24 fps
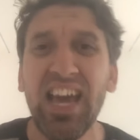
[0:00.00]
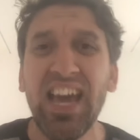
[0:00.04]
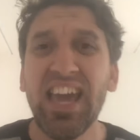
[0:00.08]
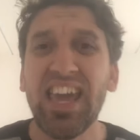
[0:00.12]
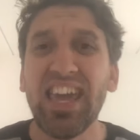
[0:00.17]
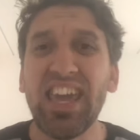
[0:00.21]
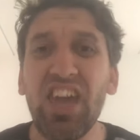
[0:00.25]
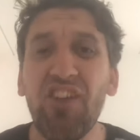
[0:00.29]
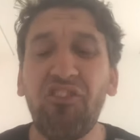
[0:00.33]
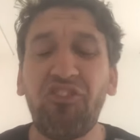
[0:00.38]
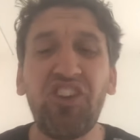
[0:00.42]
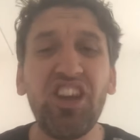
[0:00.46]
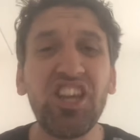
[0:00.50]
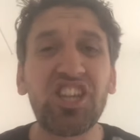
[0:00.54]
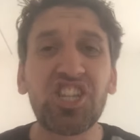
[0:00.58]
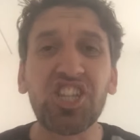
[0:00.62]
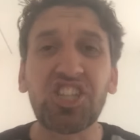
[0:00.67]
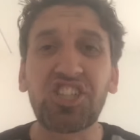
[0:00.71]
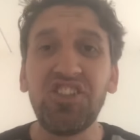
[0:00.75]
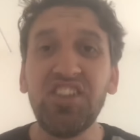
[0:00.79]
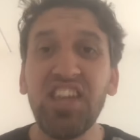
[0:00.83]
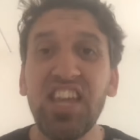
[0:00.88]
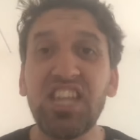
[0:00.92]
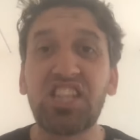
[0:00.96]
If he
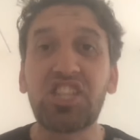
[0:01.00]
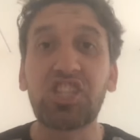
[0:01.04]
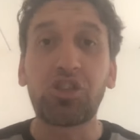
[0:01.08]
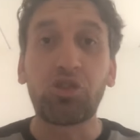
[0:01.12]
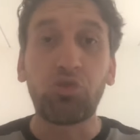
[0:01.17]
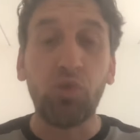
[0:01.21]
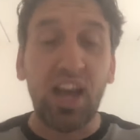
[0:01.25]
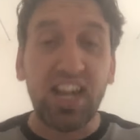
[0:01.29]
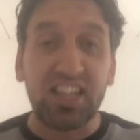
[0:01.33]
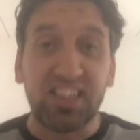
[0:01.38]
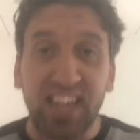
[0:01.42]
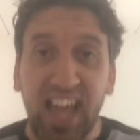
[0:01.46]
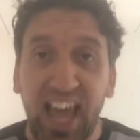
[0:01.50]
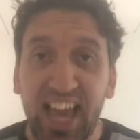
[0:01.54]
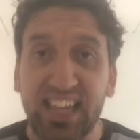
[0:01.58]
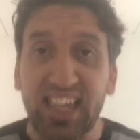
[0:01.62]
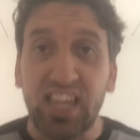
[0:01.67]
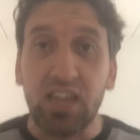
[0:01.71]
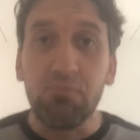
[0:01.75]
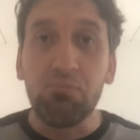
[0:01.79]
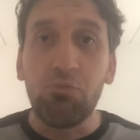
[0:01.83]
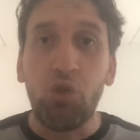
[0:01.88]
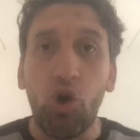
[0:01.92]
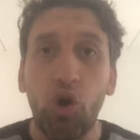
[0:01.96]
just needs to
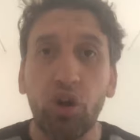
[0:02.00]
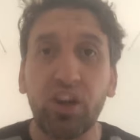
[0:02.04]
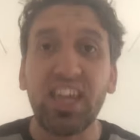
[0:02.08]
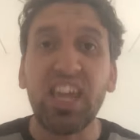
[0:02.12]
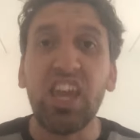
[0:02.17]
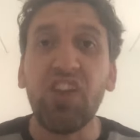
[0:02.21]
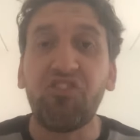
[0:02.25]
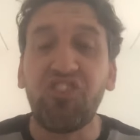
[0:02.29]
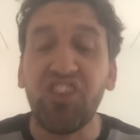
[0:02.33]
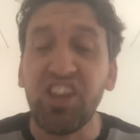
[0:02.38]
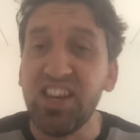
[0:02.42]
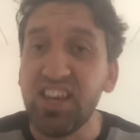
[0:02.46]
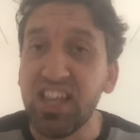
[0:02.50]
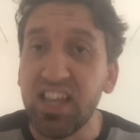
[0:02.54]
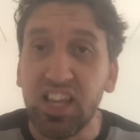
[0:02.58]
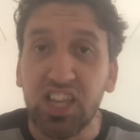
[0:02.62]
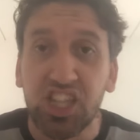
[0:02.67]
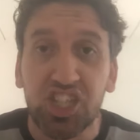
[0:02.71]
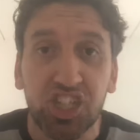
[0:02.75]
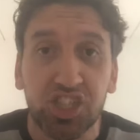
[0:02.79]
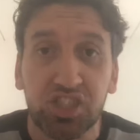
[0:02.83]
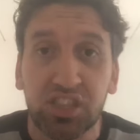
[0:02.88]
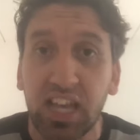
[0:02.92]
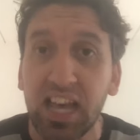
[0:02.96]
attacking more, if he,
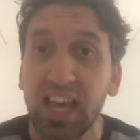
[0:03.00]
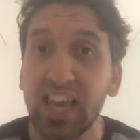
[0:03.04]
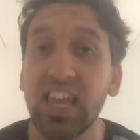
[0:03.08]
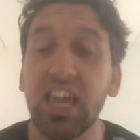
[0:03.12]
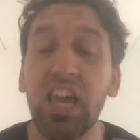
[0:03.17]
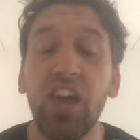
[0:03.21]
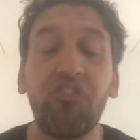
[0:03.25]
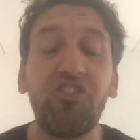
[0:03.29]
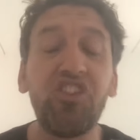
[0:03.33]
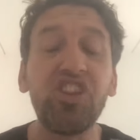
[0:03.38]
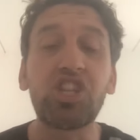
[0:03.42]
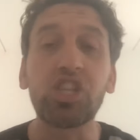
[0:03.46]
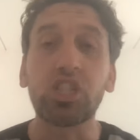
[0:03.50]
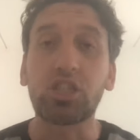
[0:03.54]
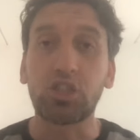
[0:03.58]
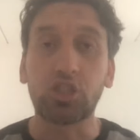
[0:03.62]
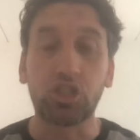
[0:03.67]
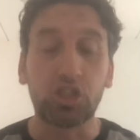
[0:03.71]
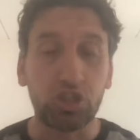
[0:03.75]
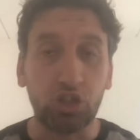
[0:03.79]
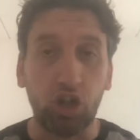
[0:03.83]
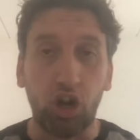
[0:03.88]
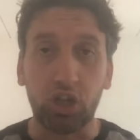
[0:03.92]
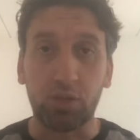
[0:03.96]
he, just if he
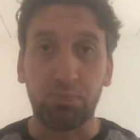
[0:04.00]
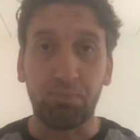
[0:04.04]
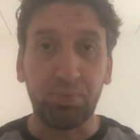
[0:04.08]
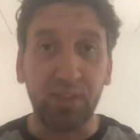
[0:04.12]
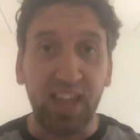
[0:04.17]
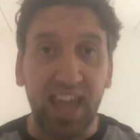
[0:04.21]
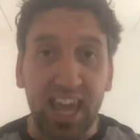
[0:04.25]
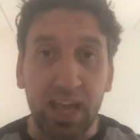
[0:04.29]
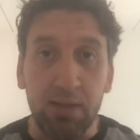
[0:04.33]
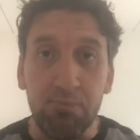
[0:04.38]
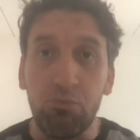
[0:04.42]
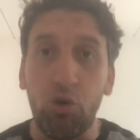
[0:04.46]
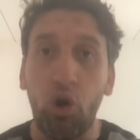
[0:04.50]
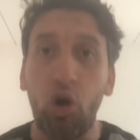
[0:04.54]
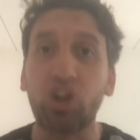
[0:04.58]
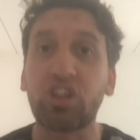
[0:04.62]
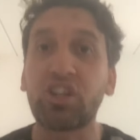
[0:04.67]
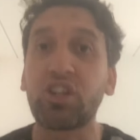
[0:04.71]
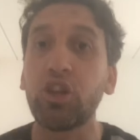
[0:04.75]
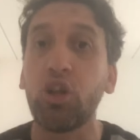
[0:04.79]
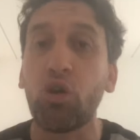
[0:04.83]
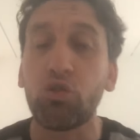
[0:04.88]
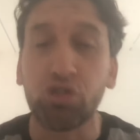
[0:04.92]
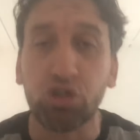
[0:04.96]
just start playing
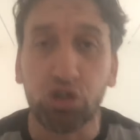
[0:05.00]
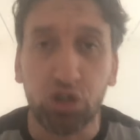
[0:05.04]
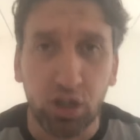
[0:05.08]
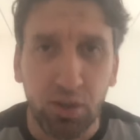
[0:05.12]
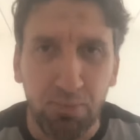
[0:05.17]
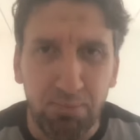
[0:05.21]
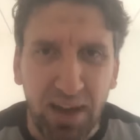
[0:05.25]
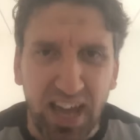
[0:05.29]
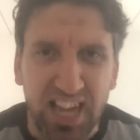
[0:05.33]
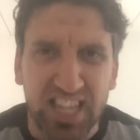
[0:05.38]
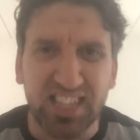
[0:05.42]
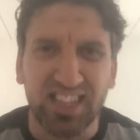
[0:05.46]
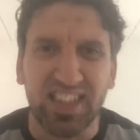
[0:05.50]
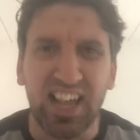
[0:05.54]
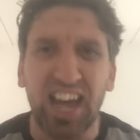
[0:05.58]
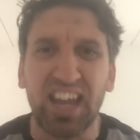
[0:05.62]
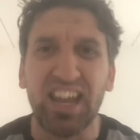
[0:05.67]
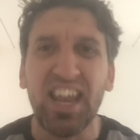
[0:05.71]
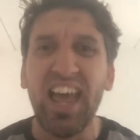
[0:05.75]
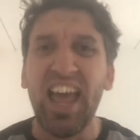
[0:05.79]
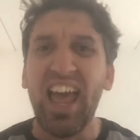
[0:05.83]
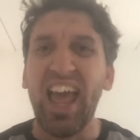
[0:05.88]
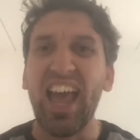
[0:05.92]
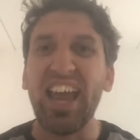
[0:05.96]
more closer to the
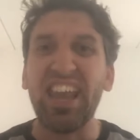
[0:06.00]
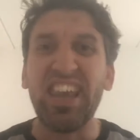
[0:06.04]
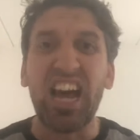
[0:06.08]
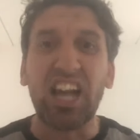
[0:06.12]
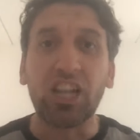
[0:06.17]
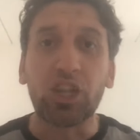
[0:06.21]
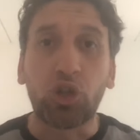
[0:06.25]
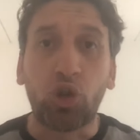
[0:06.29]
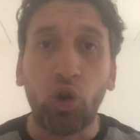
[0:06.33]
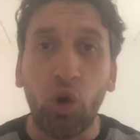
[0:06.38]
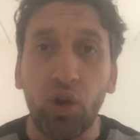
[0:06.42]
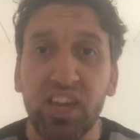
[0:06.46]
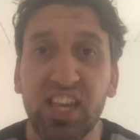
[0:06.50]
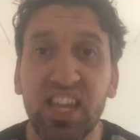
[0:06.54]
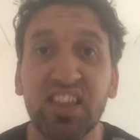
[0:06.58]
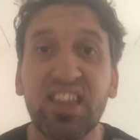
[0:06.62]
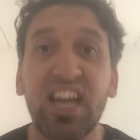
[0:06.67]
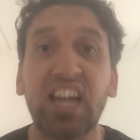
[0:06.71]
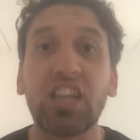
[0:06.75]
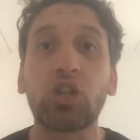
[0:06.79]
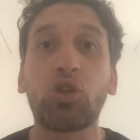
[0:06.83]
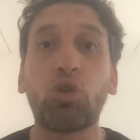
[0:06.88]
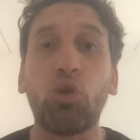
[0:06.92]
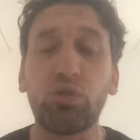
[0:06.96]
baseline and not going in
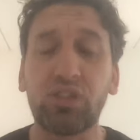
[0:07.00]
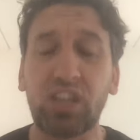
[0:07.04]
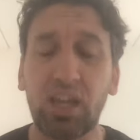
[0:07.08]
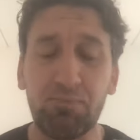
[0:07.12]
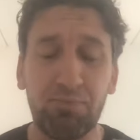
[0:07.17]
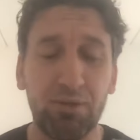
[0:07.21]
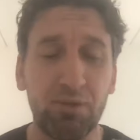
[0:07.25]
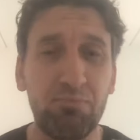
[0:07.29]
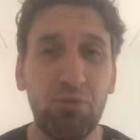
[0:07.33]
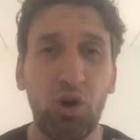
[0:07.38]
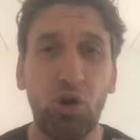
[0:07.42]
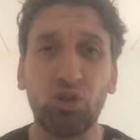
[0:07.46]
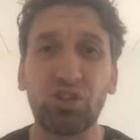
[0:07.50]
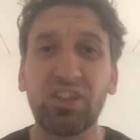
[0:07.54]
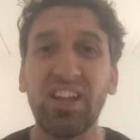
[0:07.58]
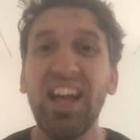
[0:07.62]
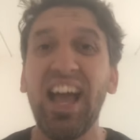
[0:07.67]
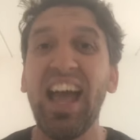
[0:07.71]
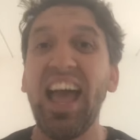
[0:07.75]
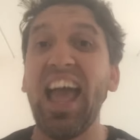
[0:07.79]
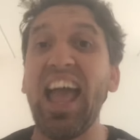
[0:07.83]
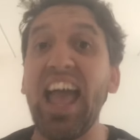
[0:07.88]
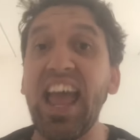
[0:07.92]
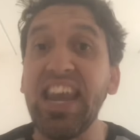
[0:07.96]
that goalkeeper mode,
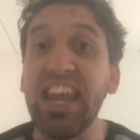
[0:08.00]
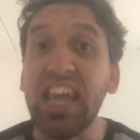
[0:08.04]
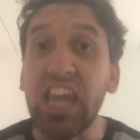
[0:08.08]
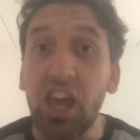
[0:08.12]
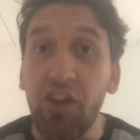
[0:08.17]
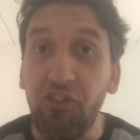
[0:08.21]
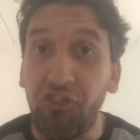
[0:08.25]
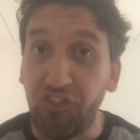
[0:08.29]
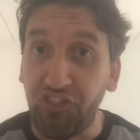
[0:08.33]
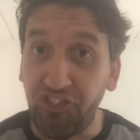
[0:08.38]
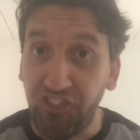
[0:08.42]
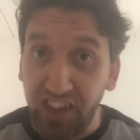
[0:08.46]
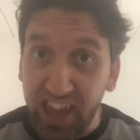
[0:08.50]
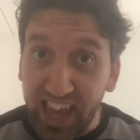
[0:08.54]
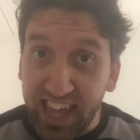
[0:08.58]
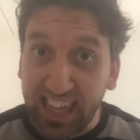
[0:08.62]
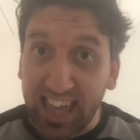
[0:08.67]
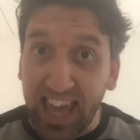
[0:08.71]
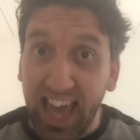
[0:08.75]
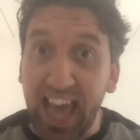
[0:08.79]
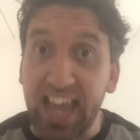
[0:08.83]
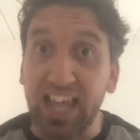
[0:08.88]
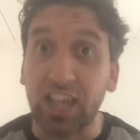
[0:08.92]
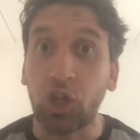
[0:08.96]
and if he
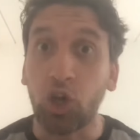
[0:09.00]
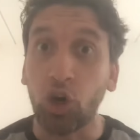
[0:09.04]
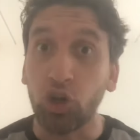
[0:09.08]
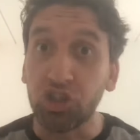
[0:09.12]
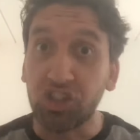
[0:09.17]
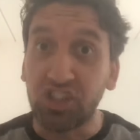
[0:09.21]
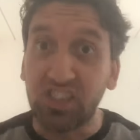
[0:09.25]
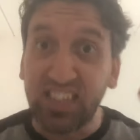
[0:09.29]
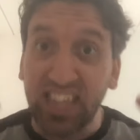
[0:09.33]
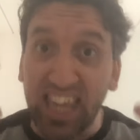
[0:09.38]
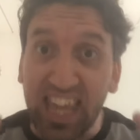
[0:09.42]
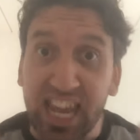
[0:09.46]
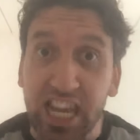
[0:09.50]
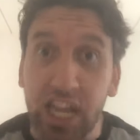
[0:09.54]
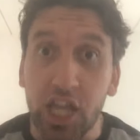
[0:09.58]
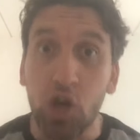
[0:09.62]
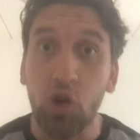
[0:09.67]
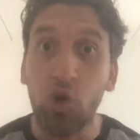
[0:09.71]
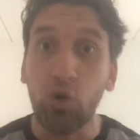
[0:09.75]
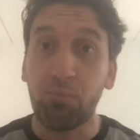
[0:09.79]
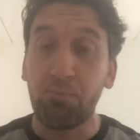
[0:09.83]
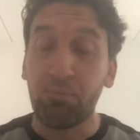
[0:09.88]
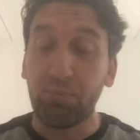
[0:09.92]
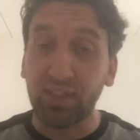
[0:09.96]
can
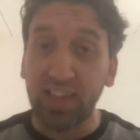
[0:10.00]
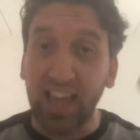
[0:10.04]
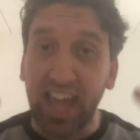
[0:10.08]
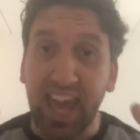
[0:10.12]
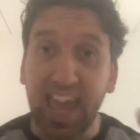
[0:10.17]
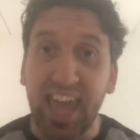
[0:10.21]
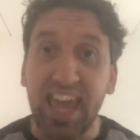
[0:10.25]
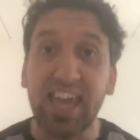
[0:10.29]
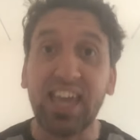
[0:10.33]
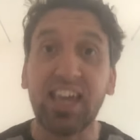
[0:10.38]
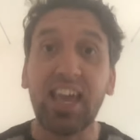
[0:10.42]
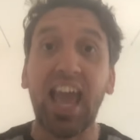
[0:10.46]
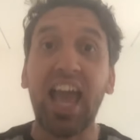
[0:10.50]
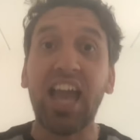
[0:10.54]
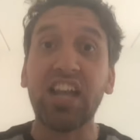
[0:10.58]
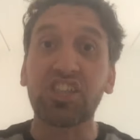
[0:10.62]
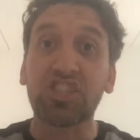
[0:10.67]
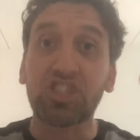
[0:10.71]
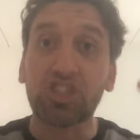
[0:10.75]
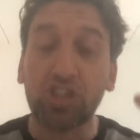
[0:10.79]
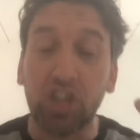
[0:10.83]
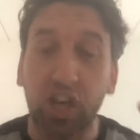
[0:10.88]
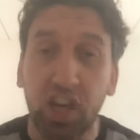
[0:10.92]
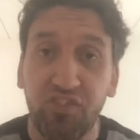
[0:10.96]
continue playing
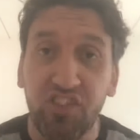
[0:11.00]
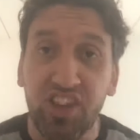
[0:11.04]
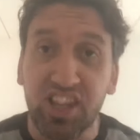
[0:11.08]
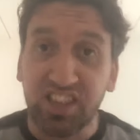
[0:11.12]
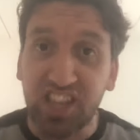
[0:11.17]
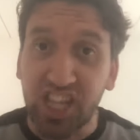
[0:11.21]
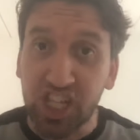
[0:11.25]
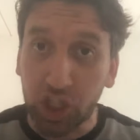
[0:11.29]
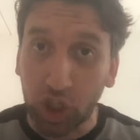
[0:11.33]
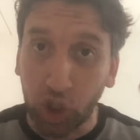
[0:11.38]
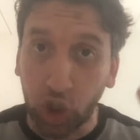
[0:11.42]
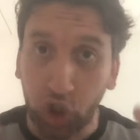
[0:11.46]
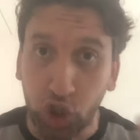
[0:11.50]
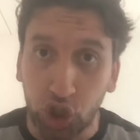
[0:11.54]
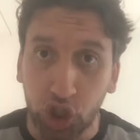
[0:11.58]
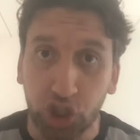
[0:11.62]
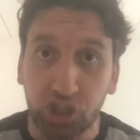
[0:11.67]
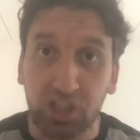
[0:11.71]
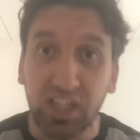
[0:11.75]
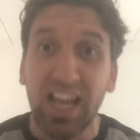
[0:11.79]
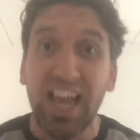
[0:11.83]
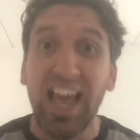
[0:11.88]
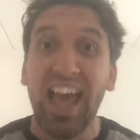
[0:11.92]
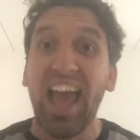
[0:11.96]
and serving this
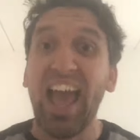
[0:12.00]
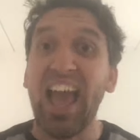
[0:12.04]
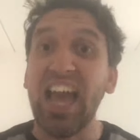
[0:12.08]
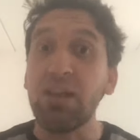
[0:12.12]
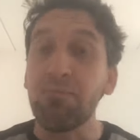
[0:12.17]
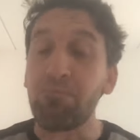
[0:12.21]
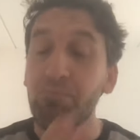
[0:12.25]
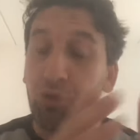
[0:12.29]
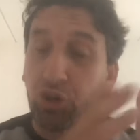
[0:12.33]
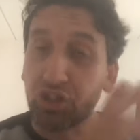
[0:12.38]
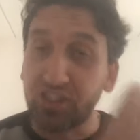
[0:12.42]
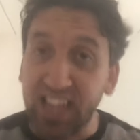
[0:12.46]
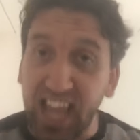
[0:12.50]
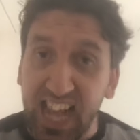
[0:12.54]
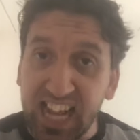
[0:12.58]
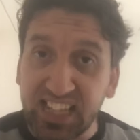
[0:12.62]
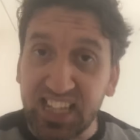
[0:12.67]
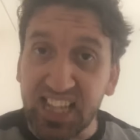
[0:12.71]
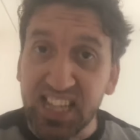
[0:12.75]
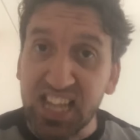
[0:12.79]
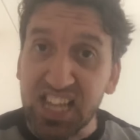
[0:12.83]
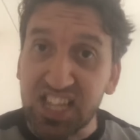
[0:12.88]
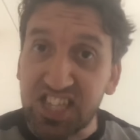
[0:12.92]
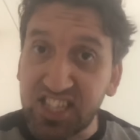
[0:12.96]
good and
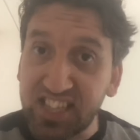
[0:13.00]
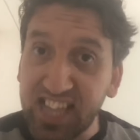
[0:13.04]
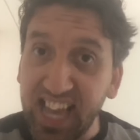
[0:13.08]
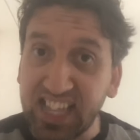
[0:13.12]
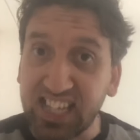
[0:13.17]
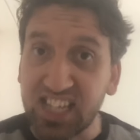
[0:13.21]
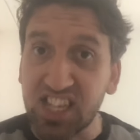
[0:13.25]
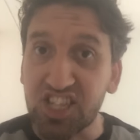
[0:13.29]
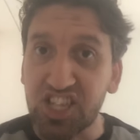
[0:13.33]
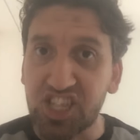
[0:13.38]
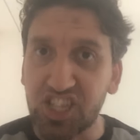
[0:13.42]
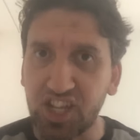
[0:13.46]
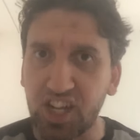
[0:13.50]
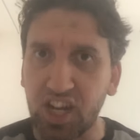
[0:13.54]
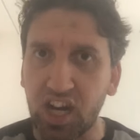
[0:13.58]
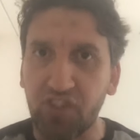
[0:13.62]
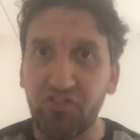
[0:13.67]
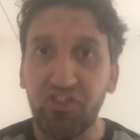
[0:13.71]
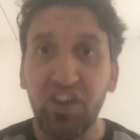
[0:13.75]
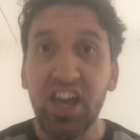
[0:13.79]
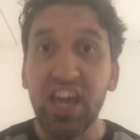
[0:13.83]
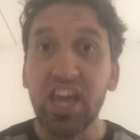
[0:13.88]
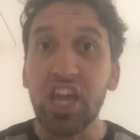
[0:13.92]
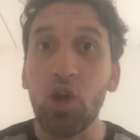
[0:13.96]
protecting his second
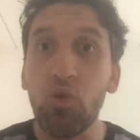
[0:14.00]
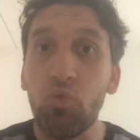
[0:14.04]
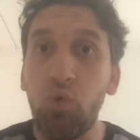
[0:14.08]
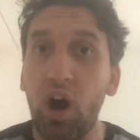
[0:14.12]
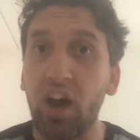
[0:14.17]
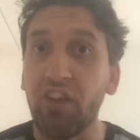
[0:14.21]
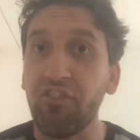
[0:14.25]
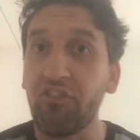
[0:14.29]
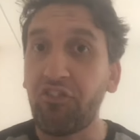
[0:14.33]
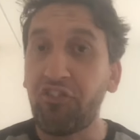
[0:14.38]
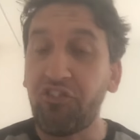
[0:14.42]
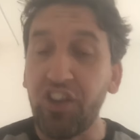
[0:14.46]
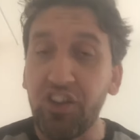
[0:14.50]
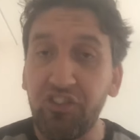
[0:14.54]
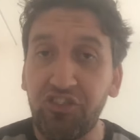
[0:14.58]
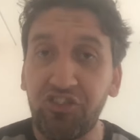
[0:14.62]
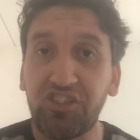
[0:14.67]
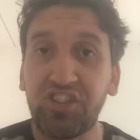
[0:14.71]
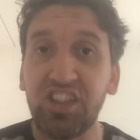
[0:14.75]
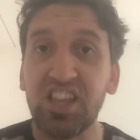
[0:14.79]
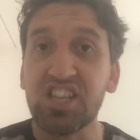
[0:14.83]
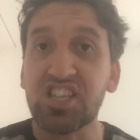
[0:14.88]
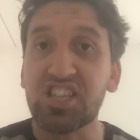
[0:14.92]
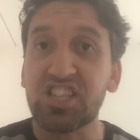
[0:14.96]
serve, he won
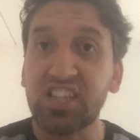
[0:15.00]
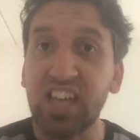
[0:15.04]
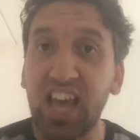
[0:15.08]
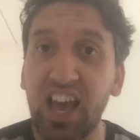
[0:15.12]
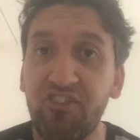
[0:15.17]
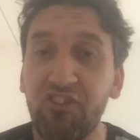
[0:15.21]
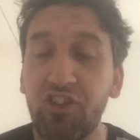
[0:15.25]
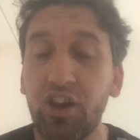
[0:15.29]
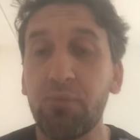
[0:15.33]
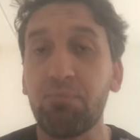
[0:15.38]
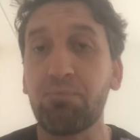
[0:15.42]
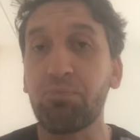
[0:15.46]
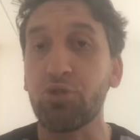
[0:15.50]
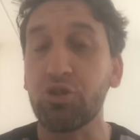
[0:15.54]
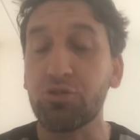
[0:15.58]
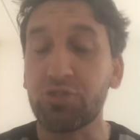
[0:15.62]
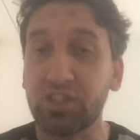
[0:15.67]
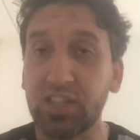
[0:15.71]
57